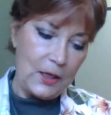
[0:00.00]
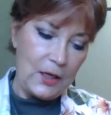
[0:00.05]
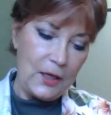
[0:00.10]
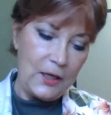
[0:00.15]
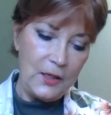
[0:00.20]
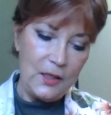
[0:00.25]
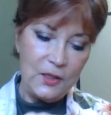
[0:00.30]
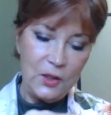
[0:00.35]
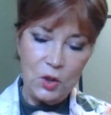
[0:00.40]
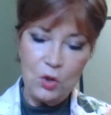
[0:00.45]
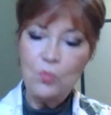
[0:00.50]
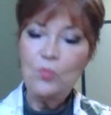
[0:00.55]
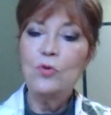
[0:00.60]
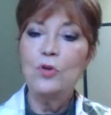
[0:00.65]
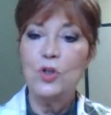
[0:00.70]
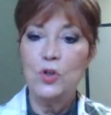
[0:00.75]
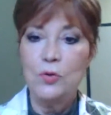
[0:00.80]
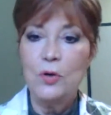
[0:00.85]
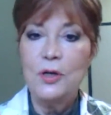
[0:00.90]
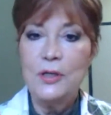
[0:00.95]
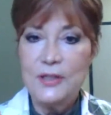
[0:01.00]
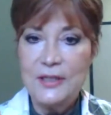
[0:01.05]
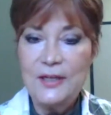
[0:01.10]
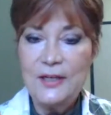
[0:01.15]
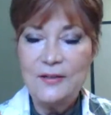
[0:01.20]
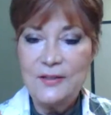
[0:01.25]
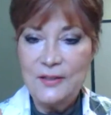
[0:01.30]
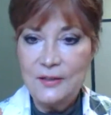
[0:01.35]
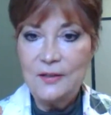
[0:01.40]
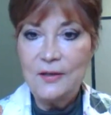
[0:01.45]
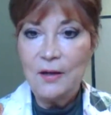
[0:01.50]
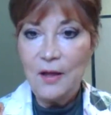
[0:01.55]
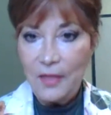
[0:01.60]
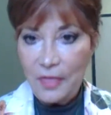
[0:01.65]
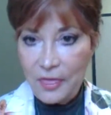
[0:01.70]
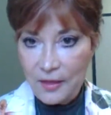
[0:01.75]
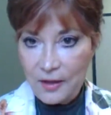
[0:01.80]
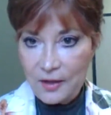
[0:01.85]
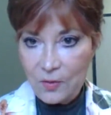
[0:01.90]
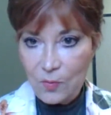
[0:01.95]
and the tumor shrunk down to
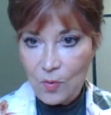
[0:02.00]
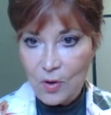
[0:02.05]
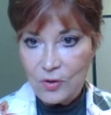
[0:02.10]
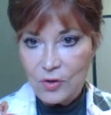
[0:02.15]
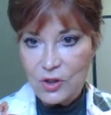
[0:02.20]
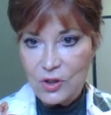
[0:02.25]
nothing while